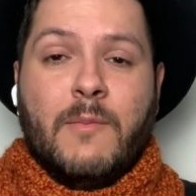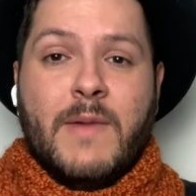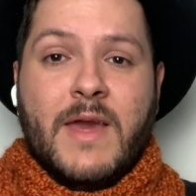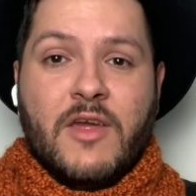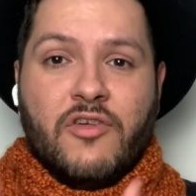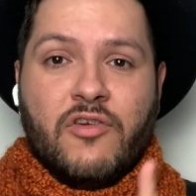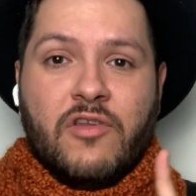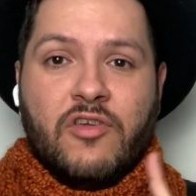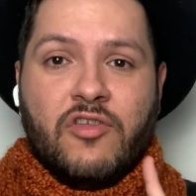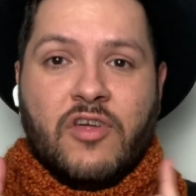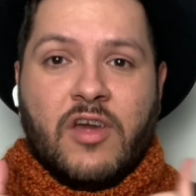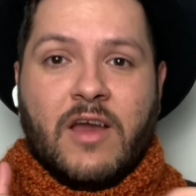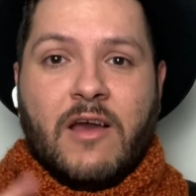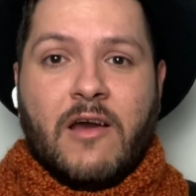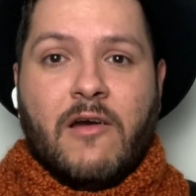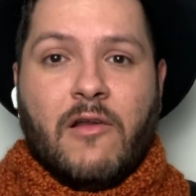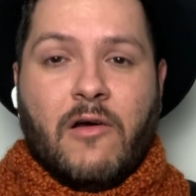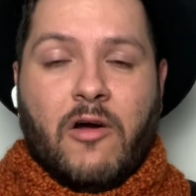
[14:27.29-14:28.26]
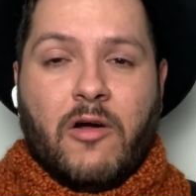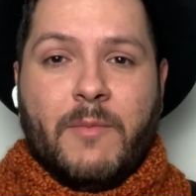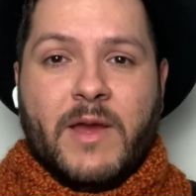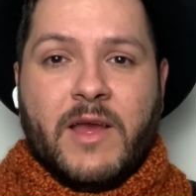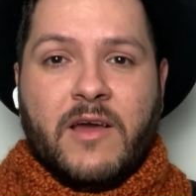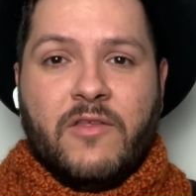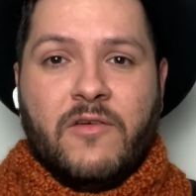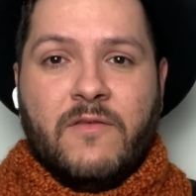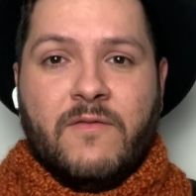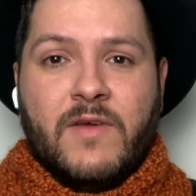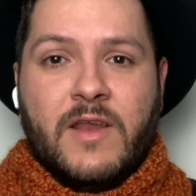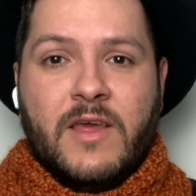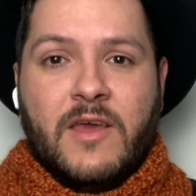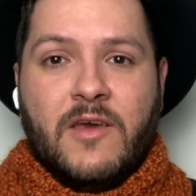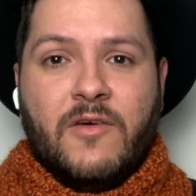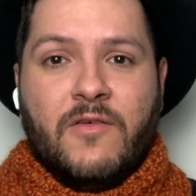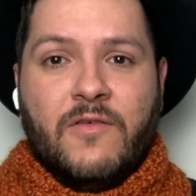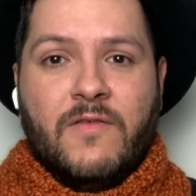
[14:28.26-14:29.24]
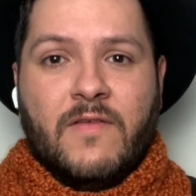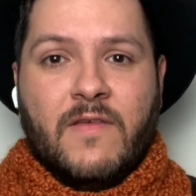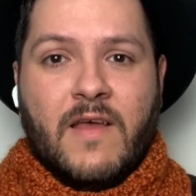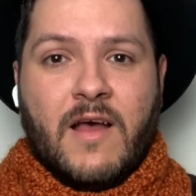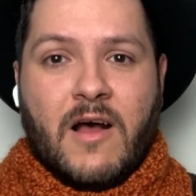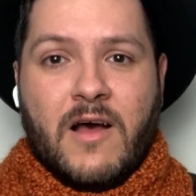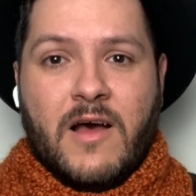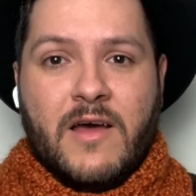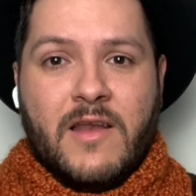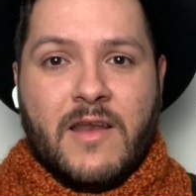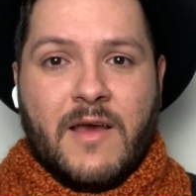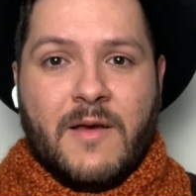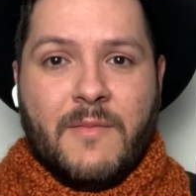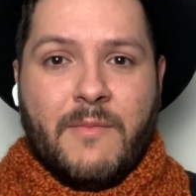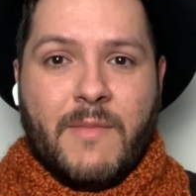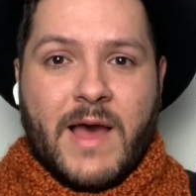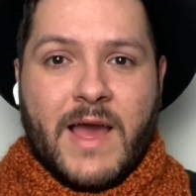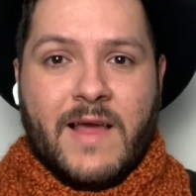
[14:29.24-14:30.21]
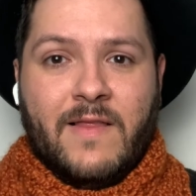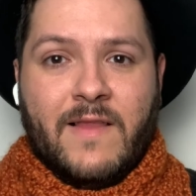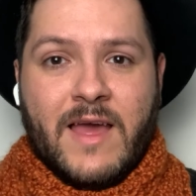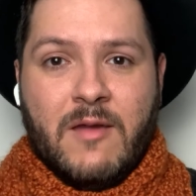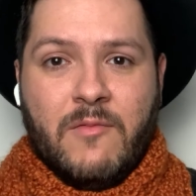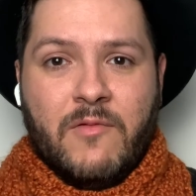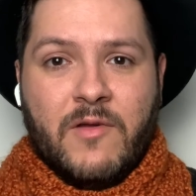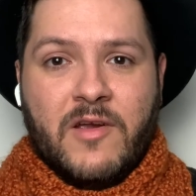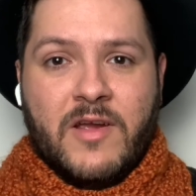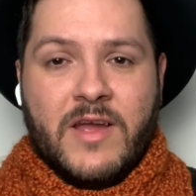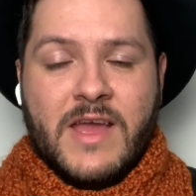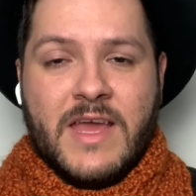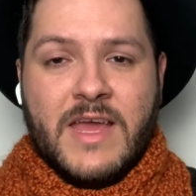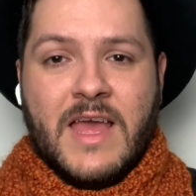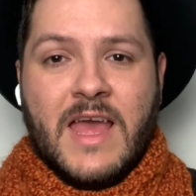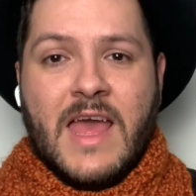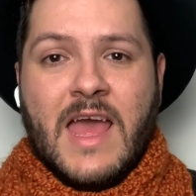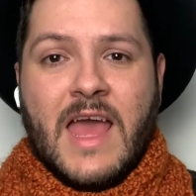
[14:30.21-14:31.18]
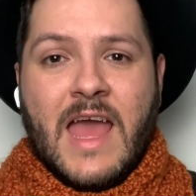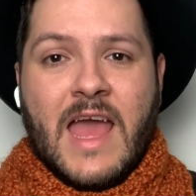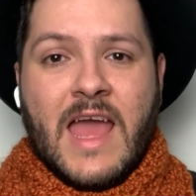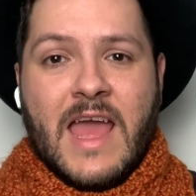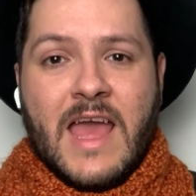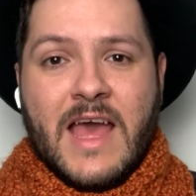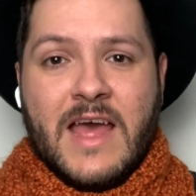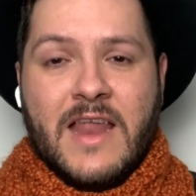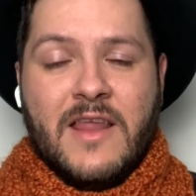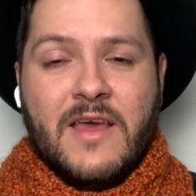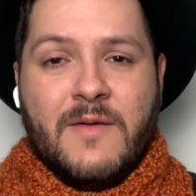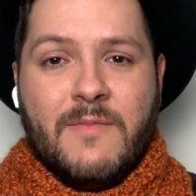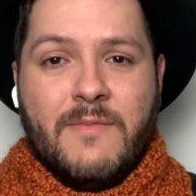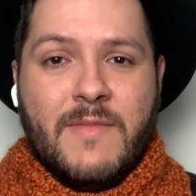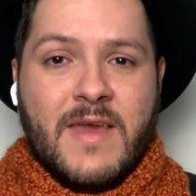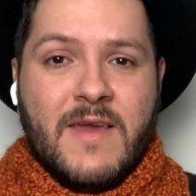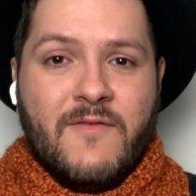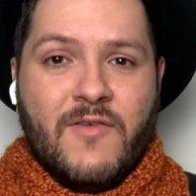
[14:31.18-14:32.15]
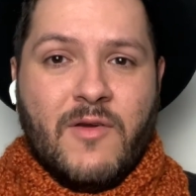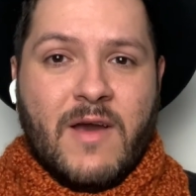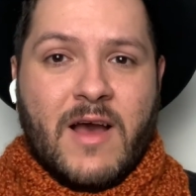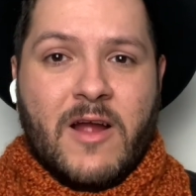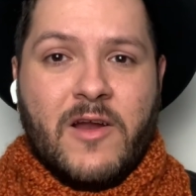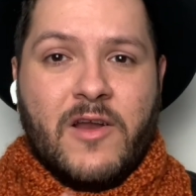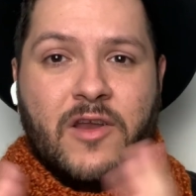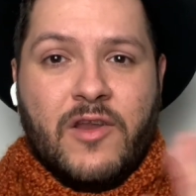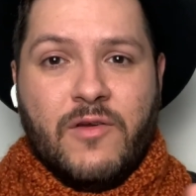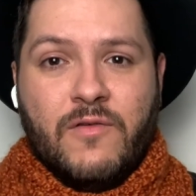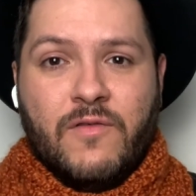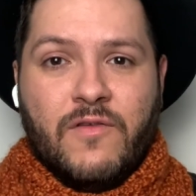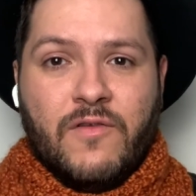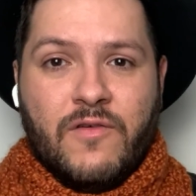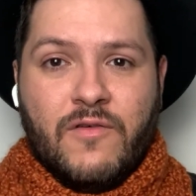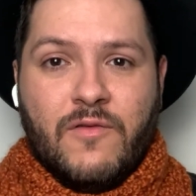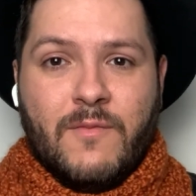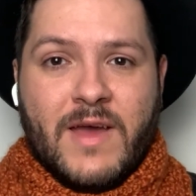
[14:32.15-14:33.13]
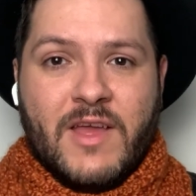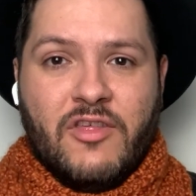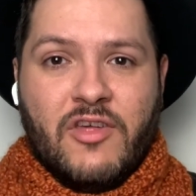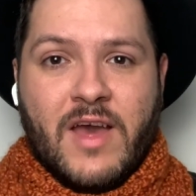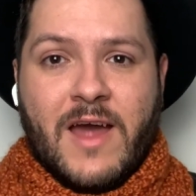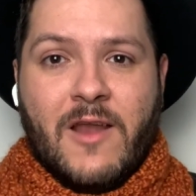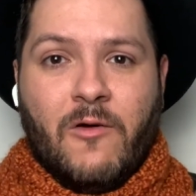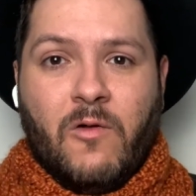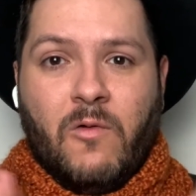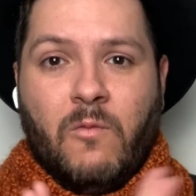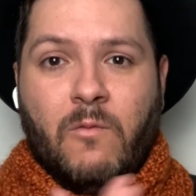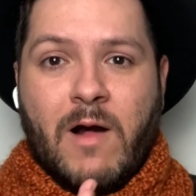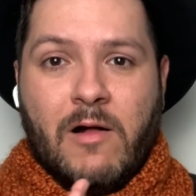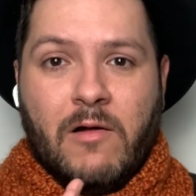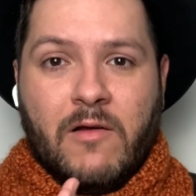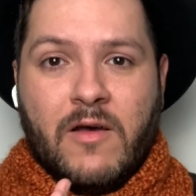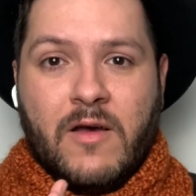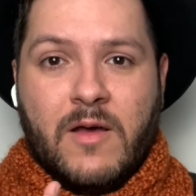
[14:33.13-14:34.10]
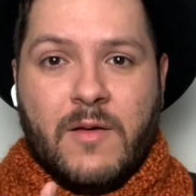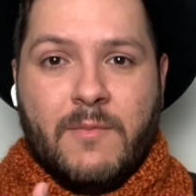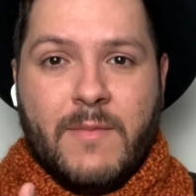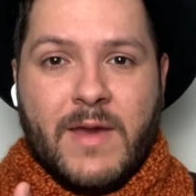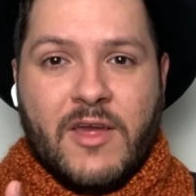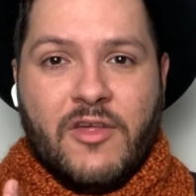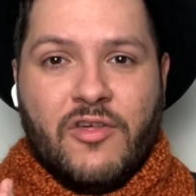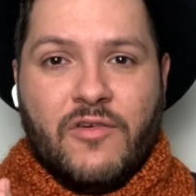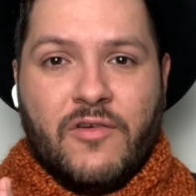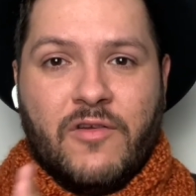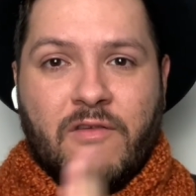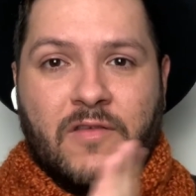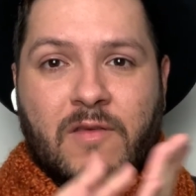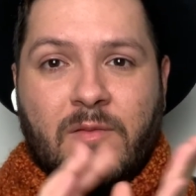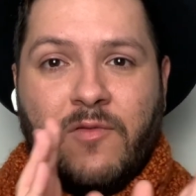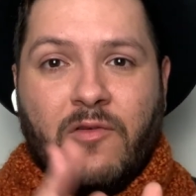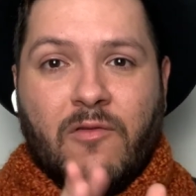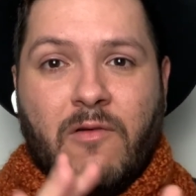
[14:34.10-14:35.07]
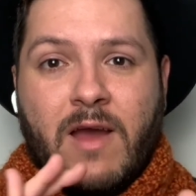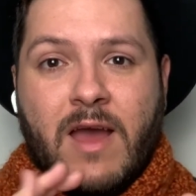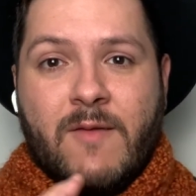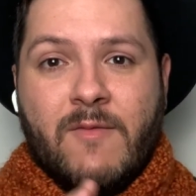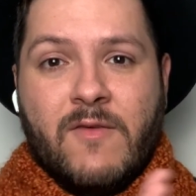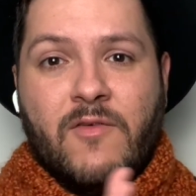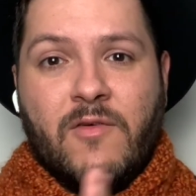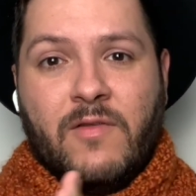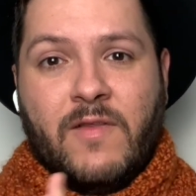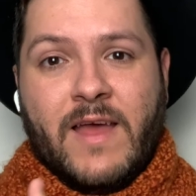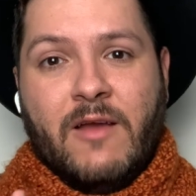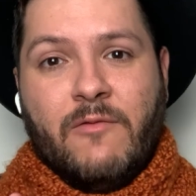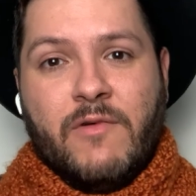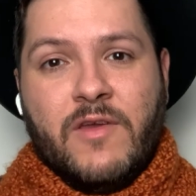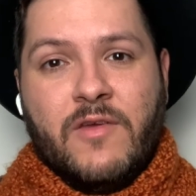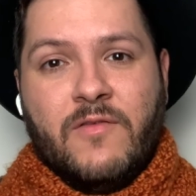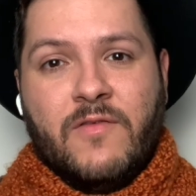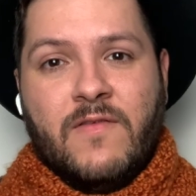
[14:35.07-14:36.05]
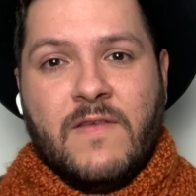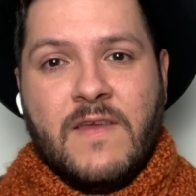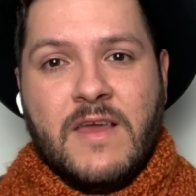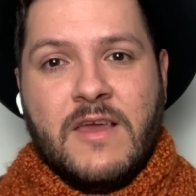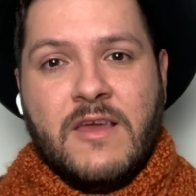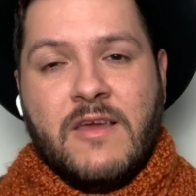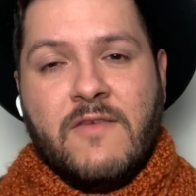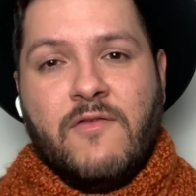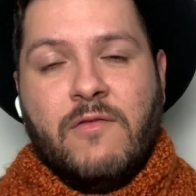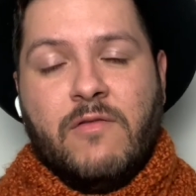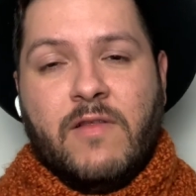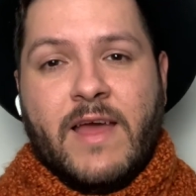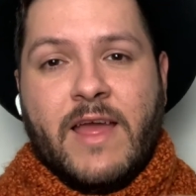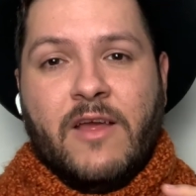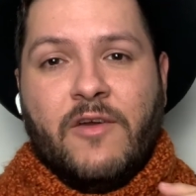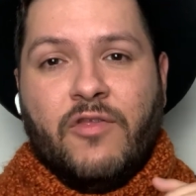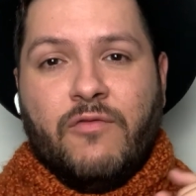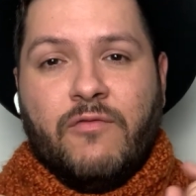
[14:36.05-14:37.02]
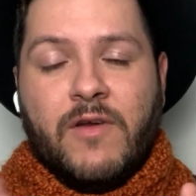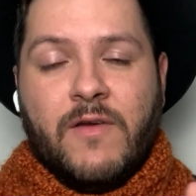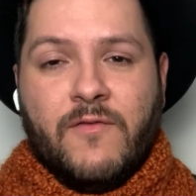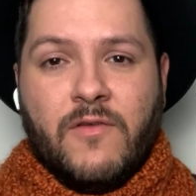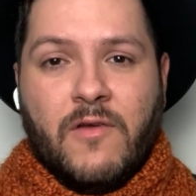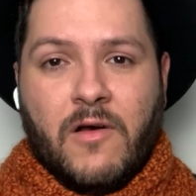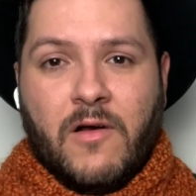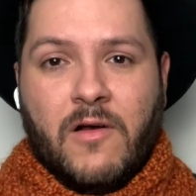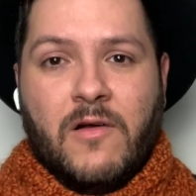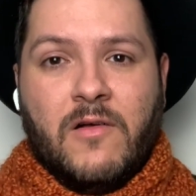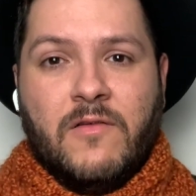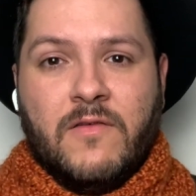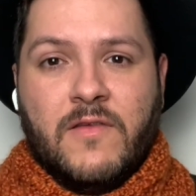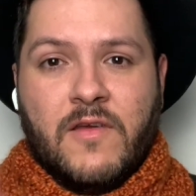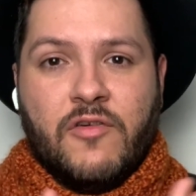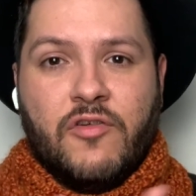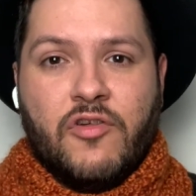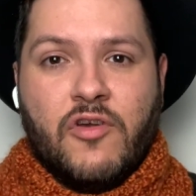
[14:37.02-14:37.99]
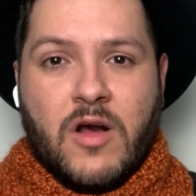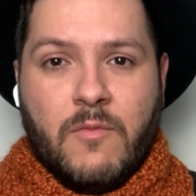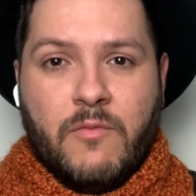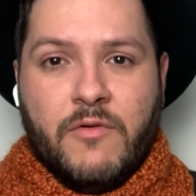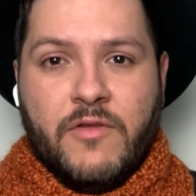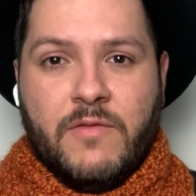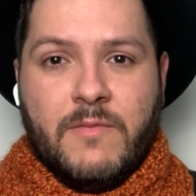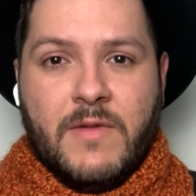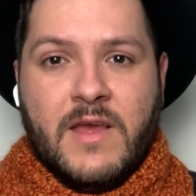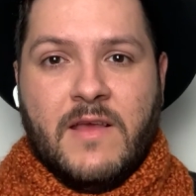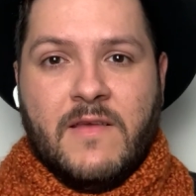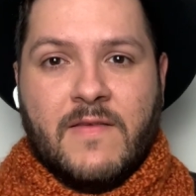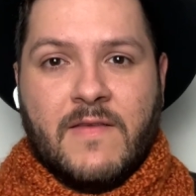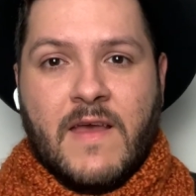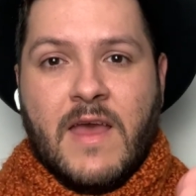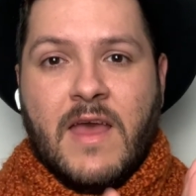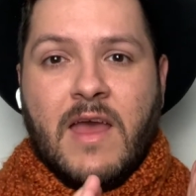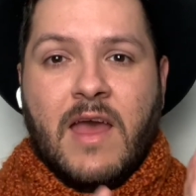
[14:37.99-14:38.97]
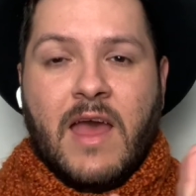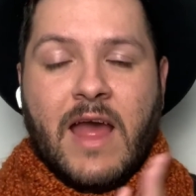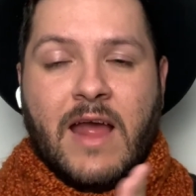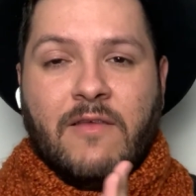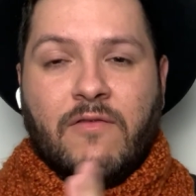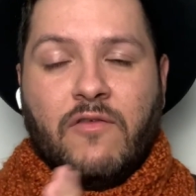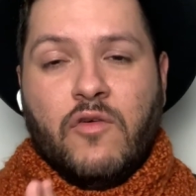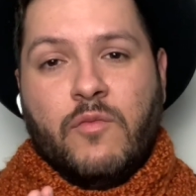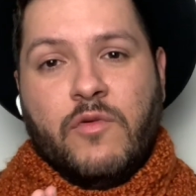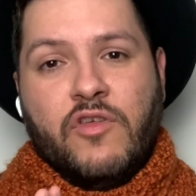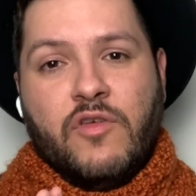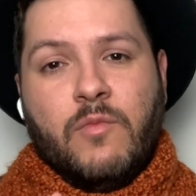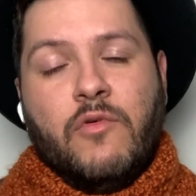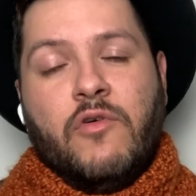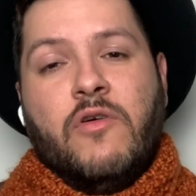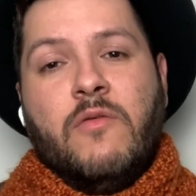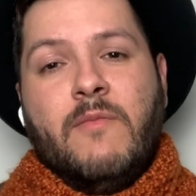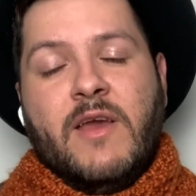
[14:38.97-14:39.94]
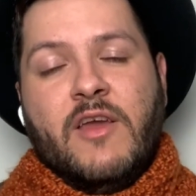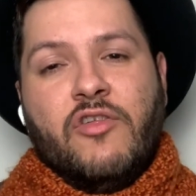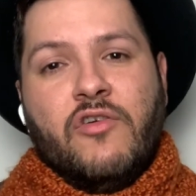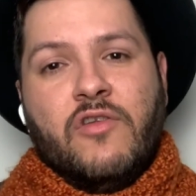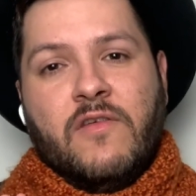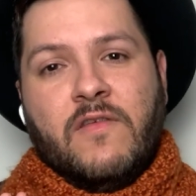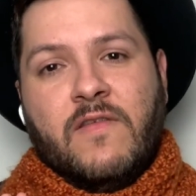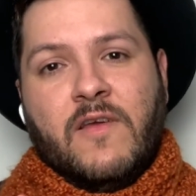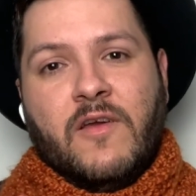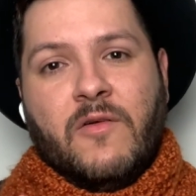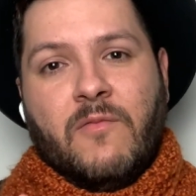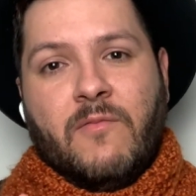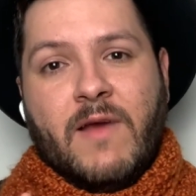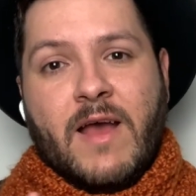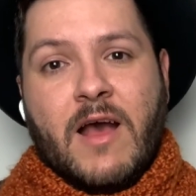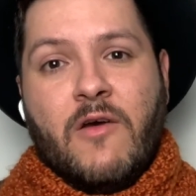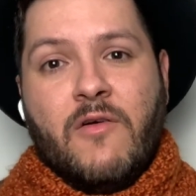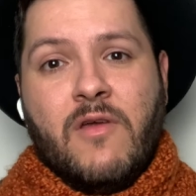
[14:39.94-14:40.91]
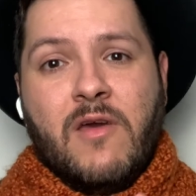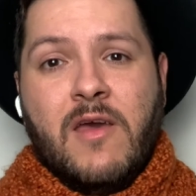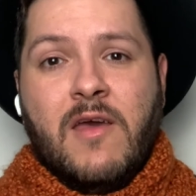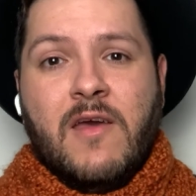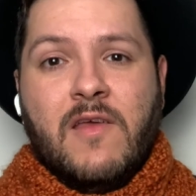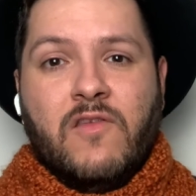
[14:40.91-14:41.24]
Make sure to check out all my other videos on my library and if you are new to my channel, welcome. Make sure to subscribe if you like what you see, if you like thrift hauls, shop with me, and so much more. Make sure to stick around.